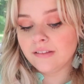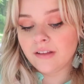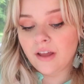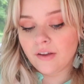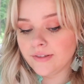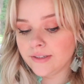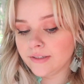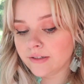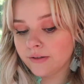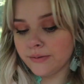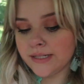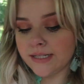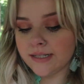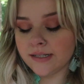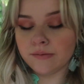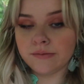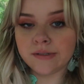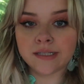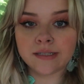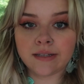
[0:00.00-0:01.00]
Love the look we
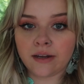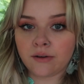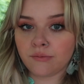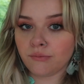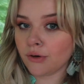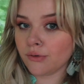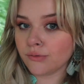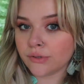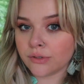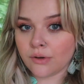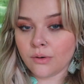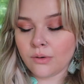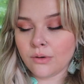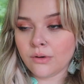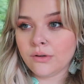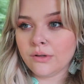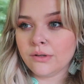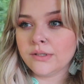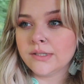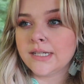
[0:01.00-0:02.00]
did. We did like rose
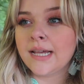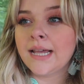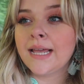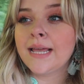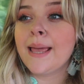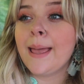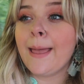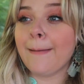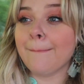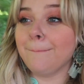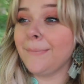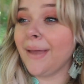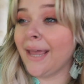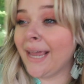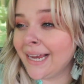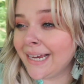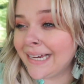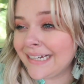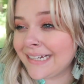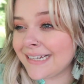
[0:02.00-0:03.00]
gold and
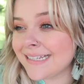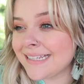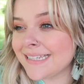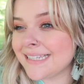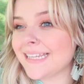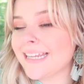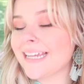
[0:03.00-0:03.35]
pinks